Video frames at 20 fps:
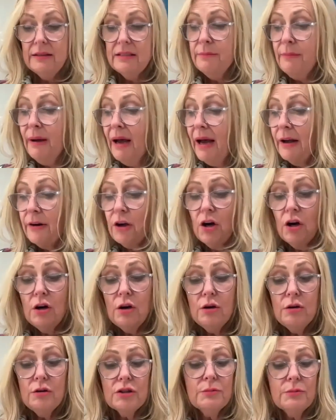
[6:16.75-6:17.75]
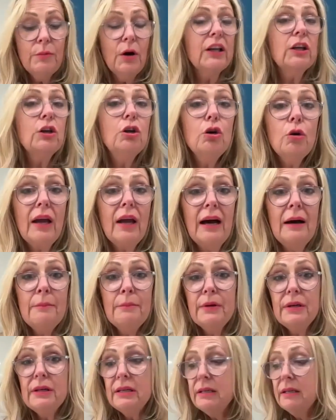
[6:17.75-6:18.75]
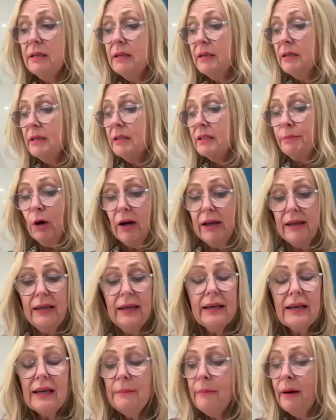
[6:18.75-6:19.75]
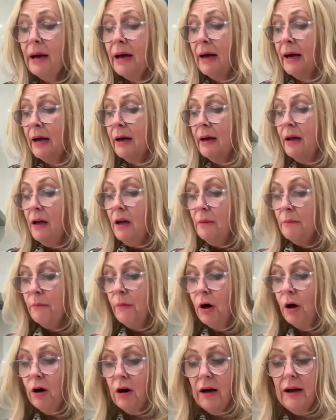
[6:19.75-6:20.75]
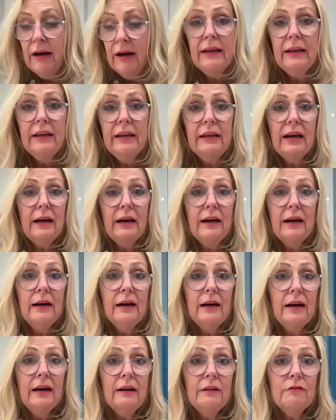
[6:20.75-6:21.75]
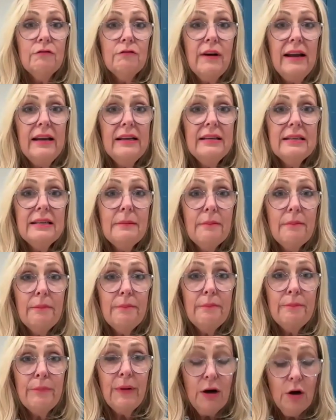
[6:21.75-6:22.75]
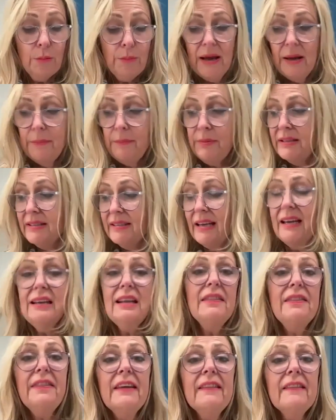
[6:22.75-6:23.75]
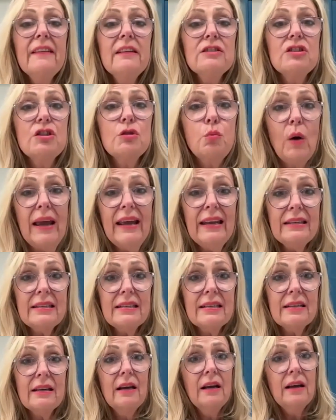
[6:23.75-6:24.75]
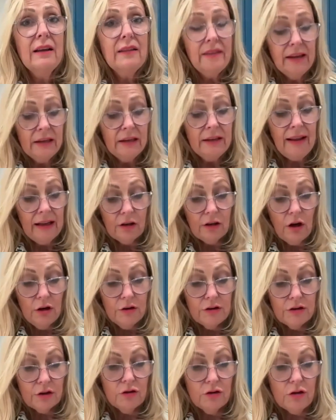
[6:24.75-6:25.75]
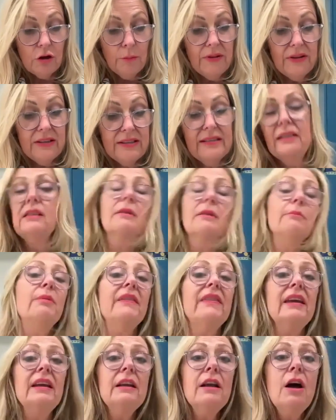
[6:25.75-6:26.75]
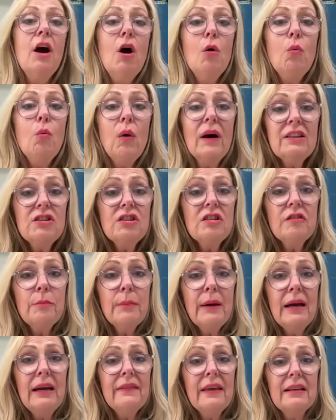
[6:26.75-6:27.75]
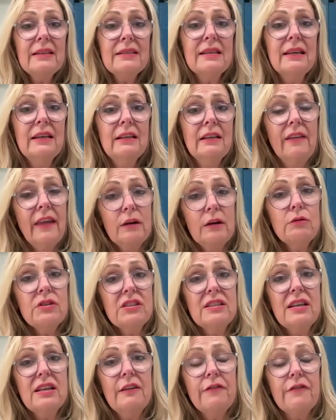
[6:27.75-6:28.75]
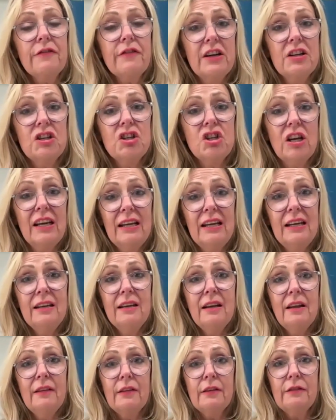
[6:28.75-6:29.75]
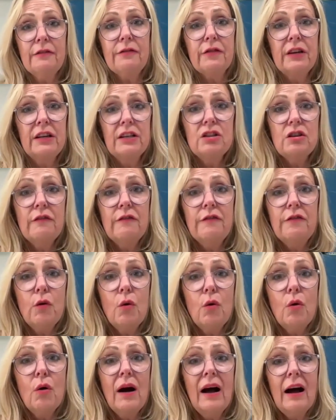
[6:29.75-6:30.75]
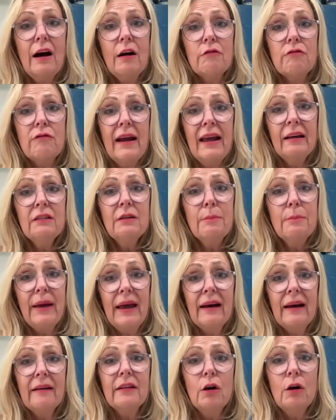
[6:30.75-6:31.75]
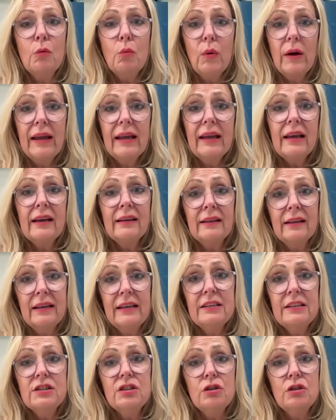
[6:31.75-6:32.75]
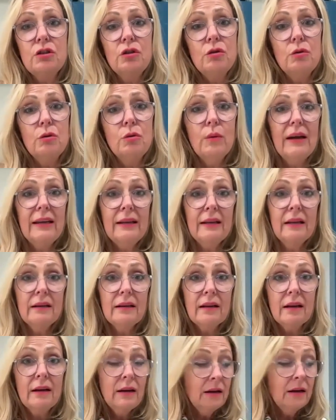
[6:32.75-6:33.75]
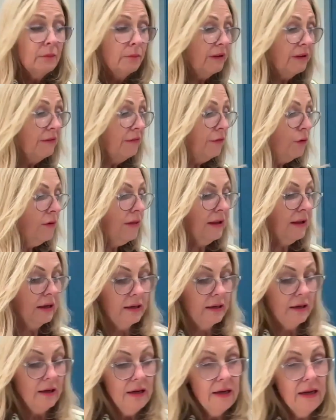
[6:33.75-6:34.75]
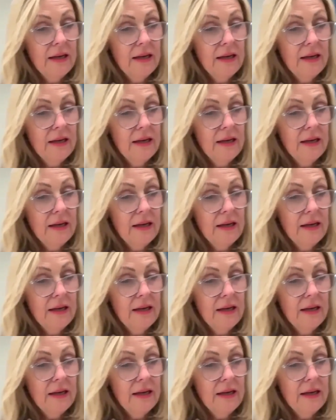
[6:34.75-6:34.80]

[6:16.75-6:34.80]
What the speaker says: tomatoes, my cucumbers, my jicama, my red bell peppers, anything that's wet, then that goes on top of the salad. But then once you've made that salad, that'll stay fresh in the fridge for around about a week unless you eat it before then.